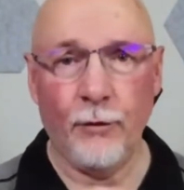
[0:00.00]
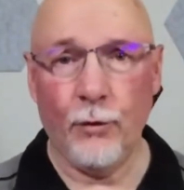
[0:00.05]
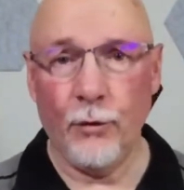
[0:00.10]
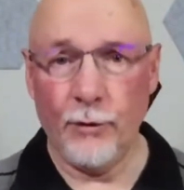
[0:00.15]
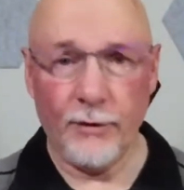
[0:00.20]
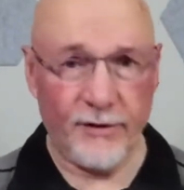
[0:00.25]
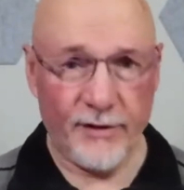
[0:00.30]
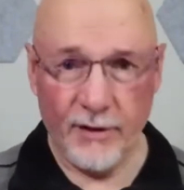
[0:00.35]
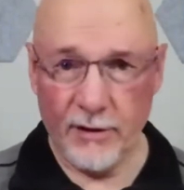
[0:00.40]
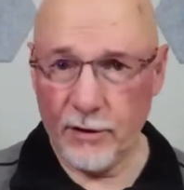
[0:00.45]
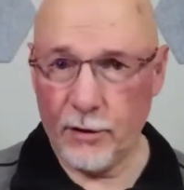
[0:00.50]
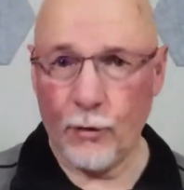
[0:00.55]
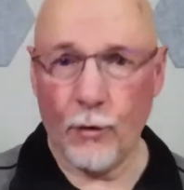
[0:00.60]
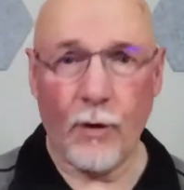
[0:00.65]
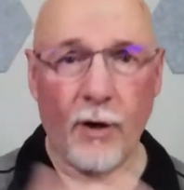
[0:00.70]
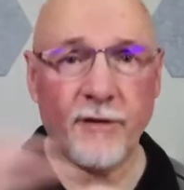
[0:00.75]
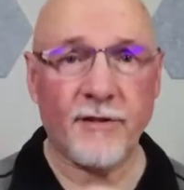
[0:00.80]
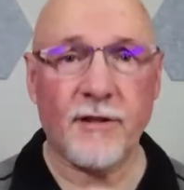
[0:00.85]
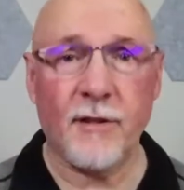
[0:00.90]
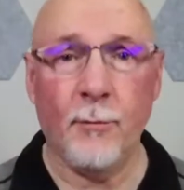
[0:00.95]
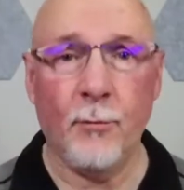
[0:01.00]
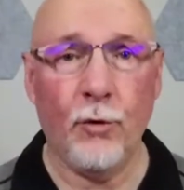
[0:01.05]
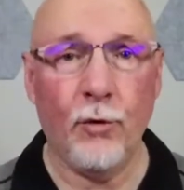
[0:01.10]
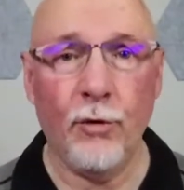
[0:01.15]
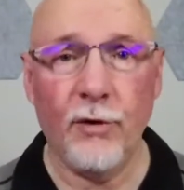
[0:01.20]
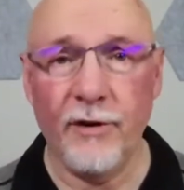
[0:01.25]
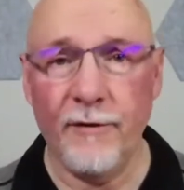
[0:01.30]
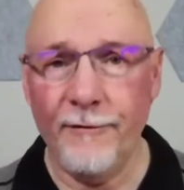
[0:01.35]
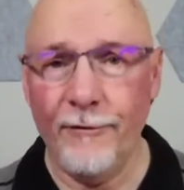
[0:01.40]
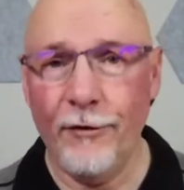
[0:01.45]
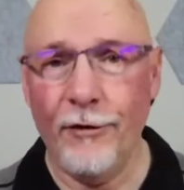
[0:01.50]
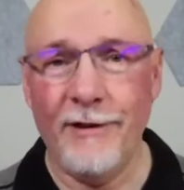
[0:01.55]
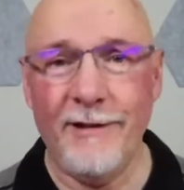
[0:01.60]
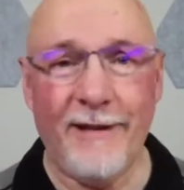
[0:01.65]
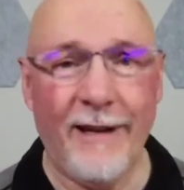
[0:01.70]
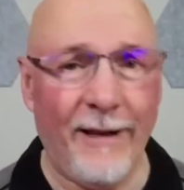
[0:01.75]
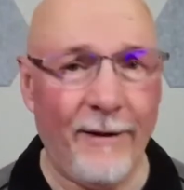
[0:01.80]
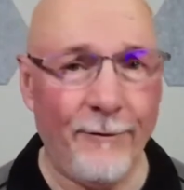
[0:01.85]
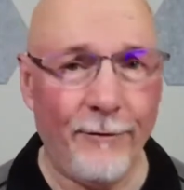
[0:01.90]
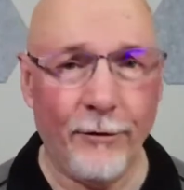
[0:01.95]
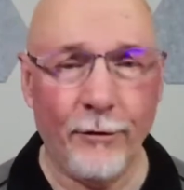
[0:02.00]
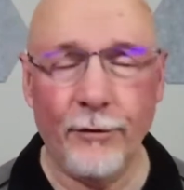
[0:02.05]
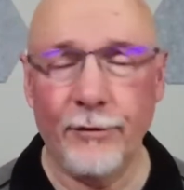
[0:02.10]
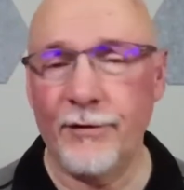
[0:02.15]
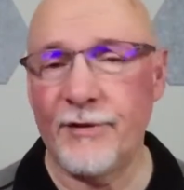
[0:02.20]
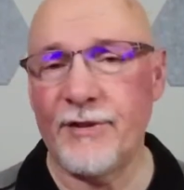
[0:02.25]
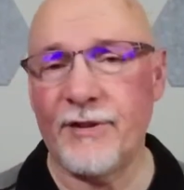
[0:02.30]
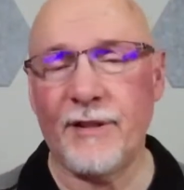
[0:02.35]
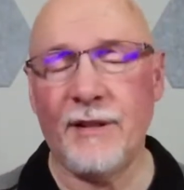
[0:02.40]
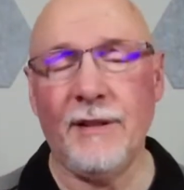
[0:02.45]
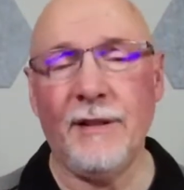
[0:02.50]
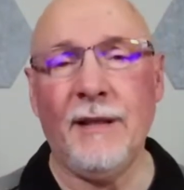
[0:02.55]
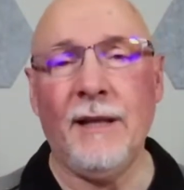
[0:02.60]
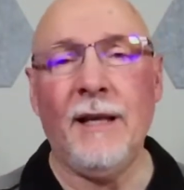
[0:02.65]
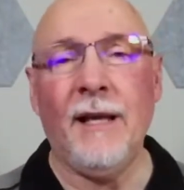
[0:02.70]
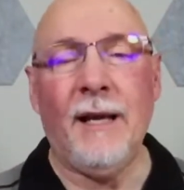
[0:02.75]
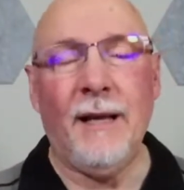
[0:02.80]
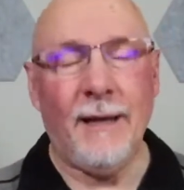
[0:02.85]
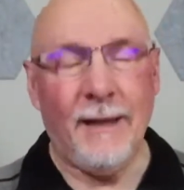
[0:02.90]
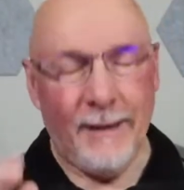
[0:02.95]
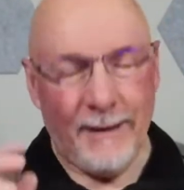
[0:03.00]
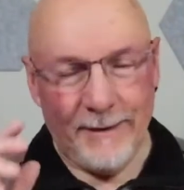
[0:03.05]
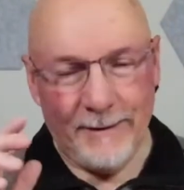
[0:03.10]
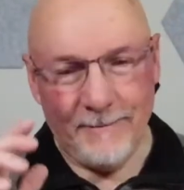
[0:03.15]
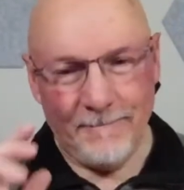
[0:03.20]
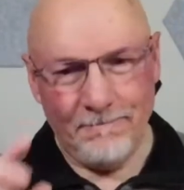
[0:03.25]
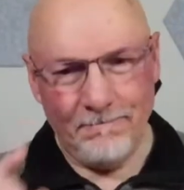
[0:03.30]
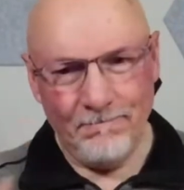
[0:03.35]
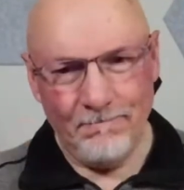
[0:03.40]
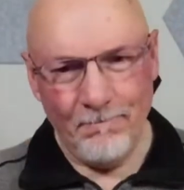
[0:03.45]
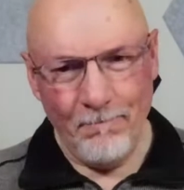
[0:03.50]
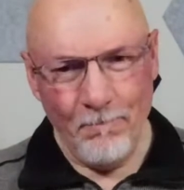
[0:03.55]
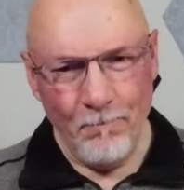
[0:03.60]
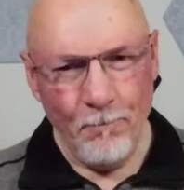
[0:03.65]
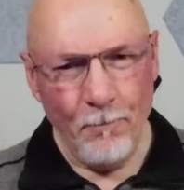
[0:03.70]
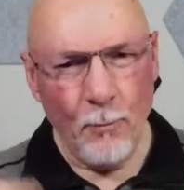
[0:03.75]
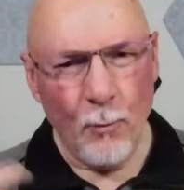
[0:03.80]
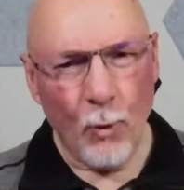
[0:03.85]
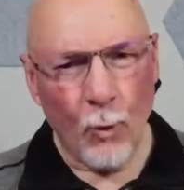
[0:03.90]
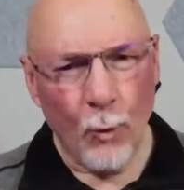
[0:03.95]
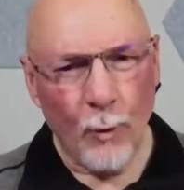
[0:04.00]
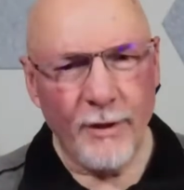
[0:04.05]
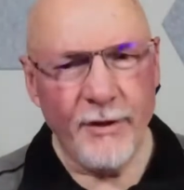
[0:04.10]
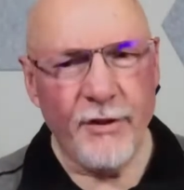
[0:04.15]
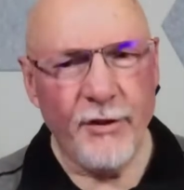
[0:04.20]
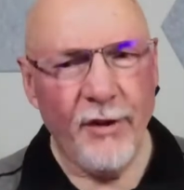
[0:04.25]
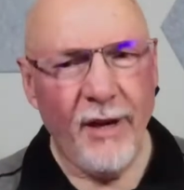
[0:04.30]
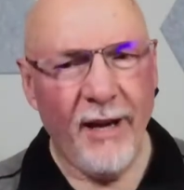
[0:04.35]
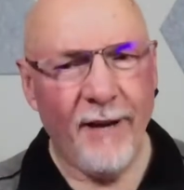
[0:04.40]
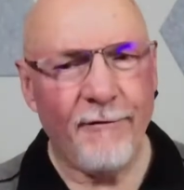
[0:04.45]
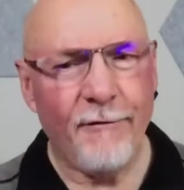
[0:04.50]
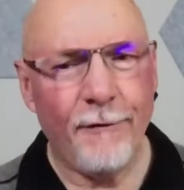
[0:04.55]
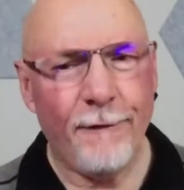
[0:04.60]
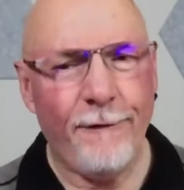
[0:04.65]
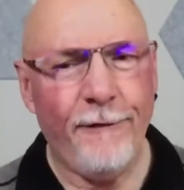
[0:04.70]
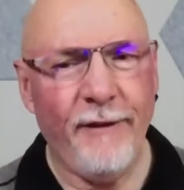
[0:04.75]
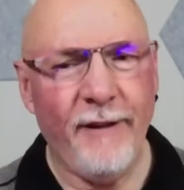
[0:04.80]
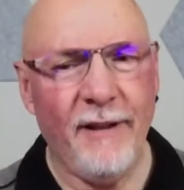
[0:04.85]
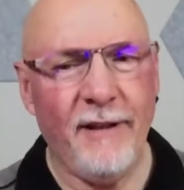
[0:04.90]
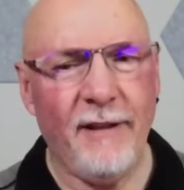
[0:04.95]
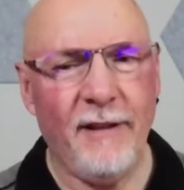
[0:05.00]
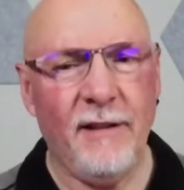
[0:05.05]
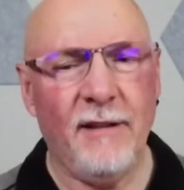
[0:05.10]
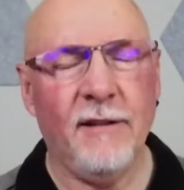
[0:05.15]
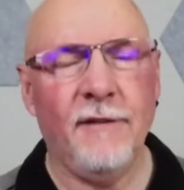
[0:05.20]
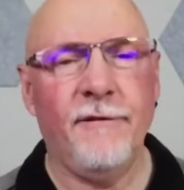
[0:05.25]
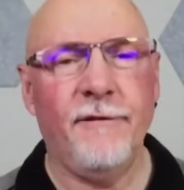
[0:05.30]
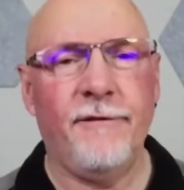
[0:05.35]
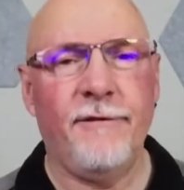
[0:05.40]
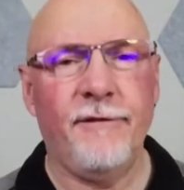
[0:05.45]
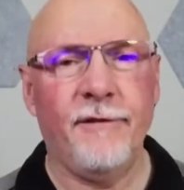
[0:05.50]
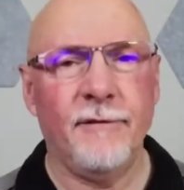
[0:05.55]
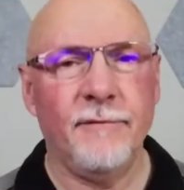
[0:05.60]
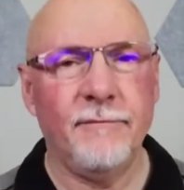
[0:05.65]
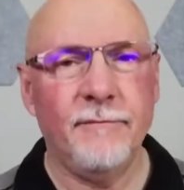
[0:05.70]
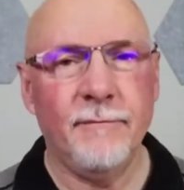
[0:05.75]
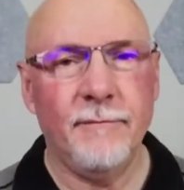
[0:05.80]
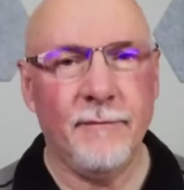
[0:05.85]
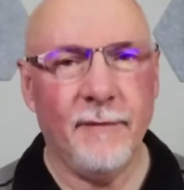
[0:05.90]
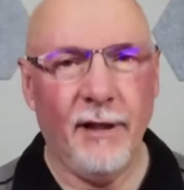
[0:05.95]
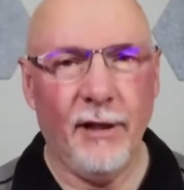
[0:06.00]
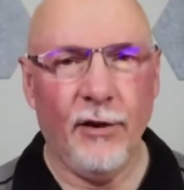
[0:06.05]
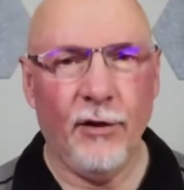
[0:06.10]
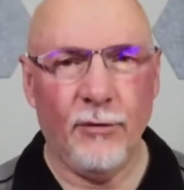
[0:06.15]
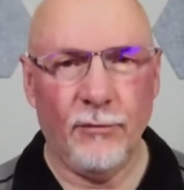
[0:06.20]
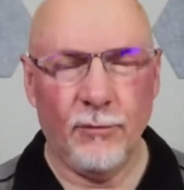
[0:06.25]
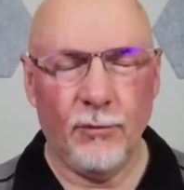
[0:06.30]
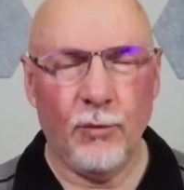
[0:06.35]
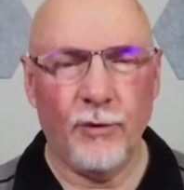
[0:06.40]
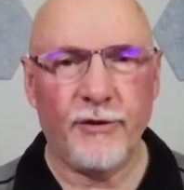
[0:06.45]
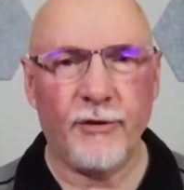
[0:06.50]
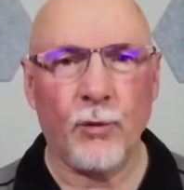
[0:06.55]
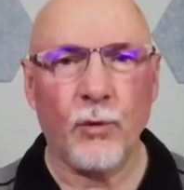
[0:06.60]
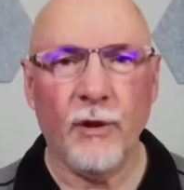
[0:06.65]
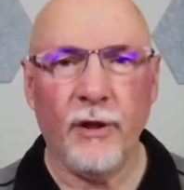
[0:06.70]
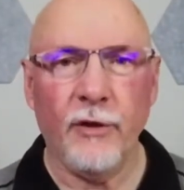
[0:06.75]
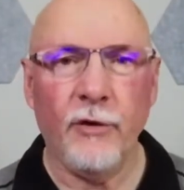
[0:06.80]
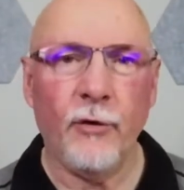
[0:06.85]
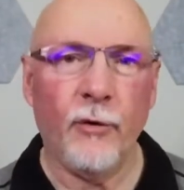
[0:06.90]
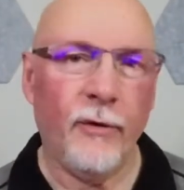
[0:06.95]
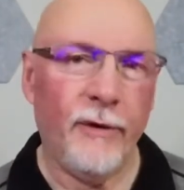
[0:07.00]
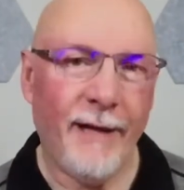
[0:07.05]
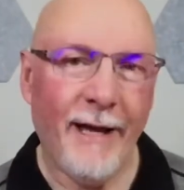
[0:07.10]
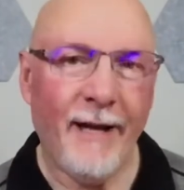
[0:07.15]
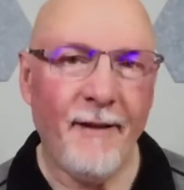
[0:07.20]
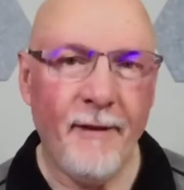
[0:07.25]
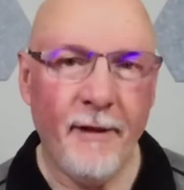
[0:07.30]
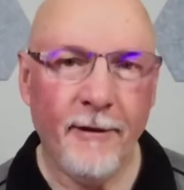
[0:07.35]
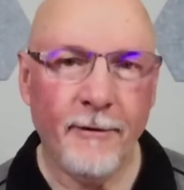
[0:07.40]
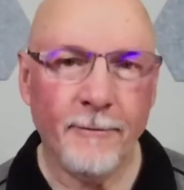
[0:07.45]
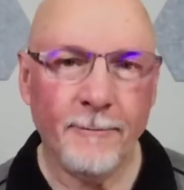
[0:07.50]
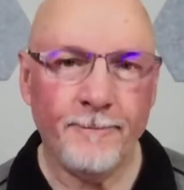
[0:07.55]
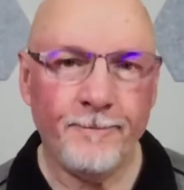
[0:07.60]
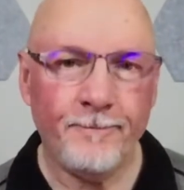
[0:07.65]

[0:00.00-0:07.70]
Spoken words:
Or is it across the board and very diverse? And once you have a feeling of, what's really going on there,